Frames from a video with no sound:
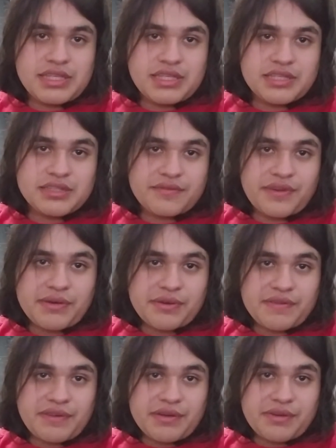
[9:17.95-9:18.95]
he is
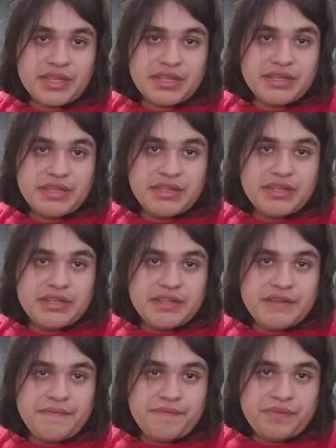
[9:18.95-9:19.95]
very, very,
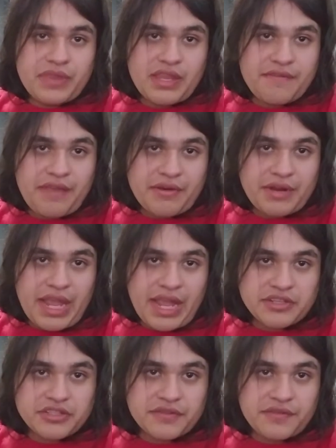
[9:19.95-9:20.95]
very
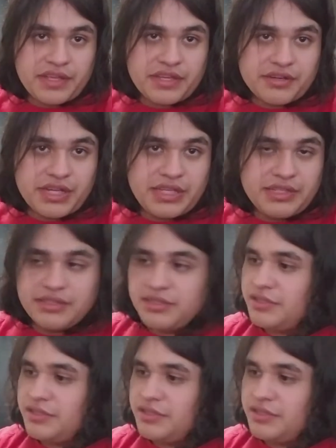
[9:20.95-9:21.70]
action figure-y.